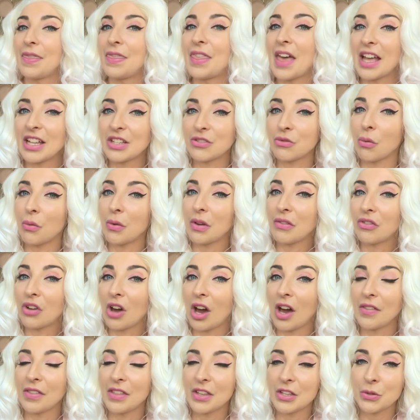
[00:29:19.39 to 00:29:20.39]
That's what we've
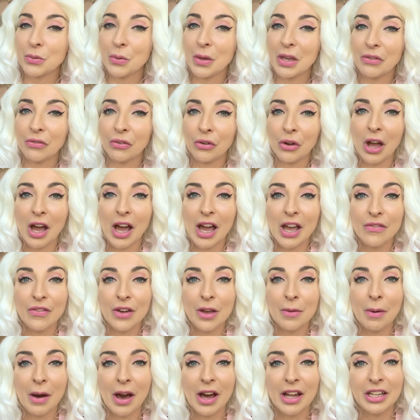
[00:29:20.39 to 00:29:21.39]
got this week for High
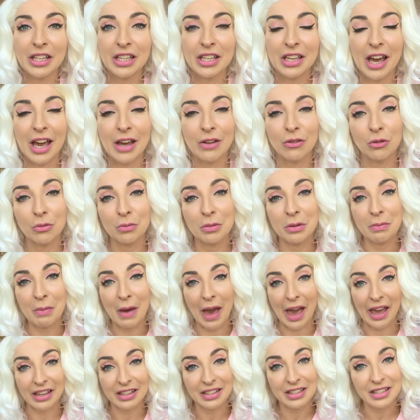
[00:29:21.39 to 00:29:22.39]
Vibe Honey. I will be
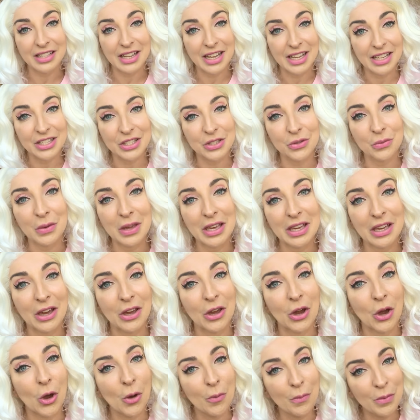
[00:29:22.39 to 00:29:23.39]
back next week.
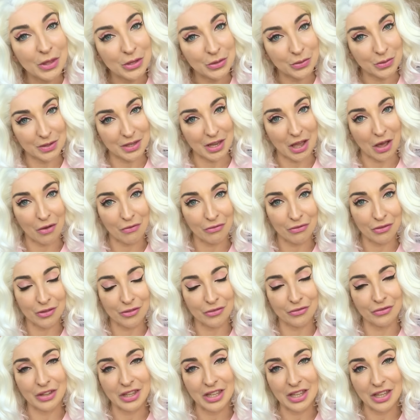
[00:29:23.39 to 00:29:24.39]
I hope this was helpful
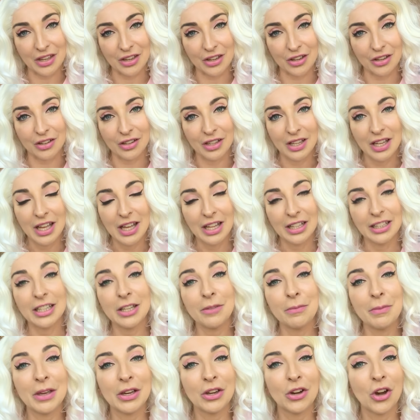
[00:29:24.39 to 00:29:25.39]
for you.
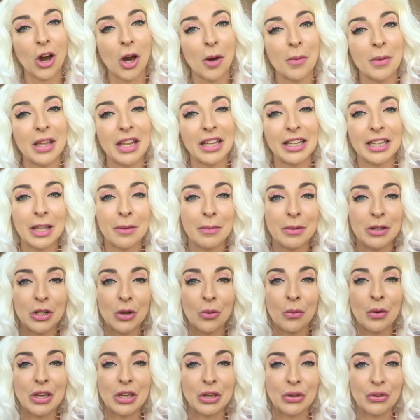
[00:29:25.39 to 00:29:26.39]
Leave me a comment and let me
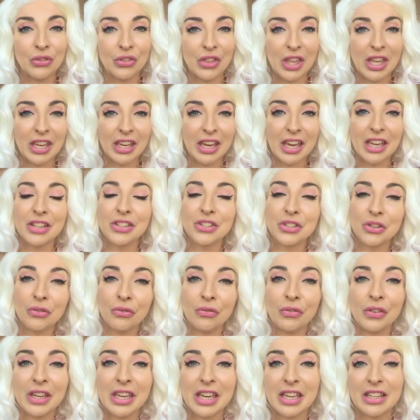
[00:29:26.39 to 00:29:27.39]
know what you think. And
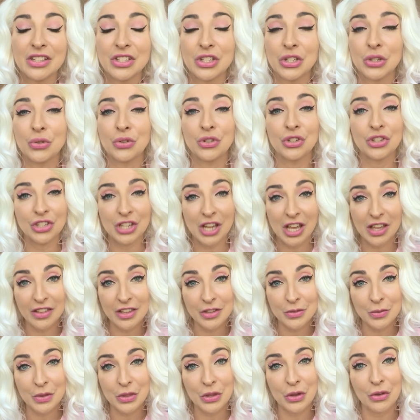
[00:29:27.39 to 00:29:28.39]
don't forget to share
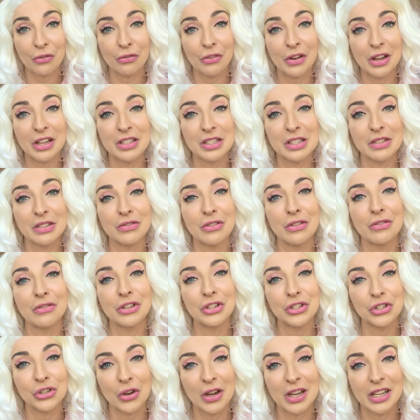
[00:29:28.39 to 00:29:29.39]
this with your friends if you've
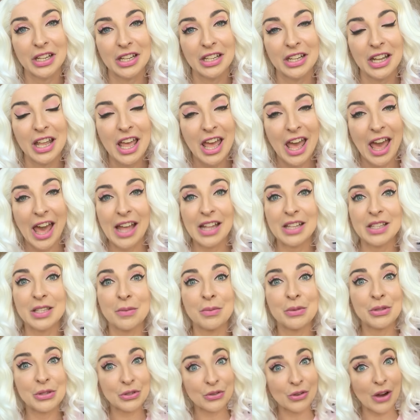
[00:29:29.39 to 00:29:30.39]
enjoyed it. And
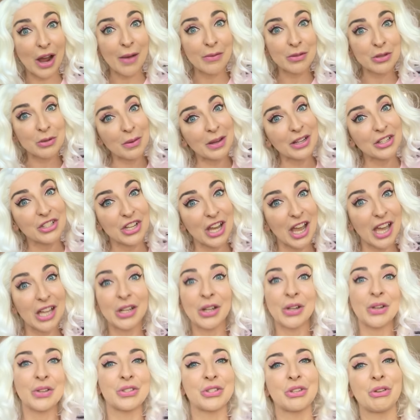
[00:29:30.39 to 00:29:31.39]
subscribe to my
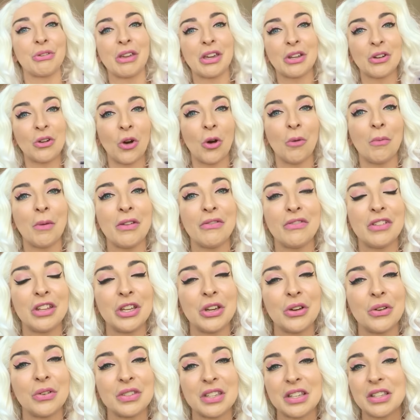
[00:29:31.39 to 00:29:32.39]
channel so you get all my
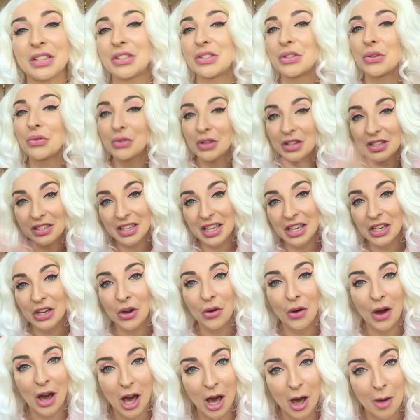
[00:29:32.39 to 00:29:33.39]
videos as soon as they
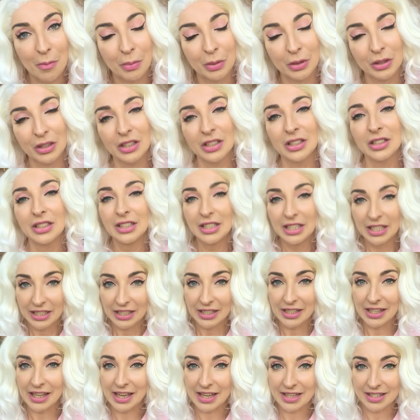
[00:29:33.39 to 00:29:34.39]
go up.
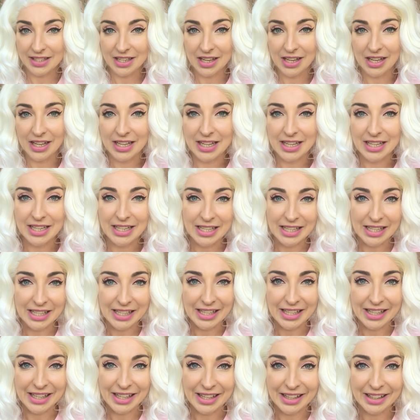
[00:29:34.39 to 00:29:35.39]
Yes,
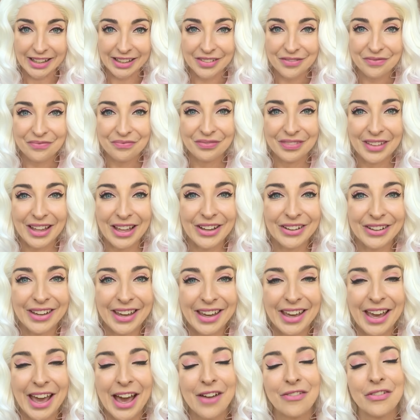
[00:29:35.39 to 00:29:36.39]
honey.
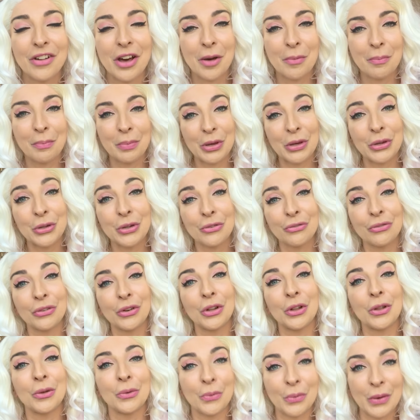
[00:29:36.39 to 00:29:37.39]
Okay, have a
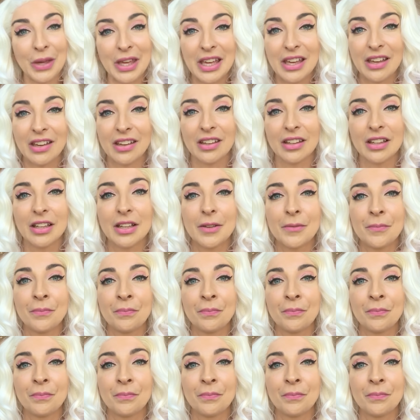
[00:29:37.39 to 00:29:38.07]
beautiful week.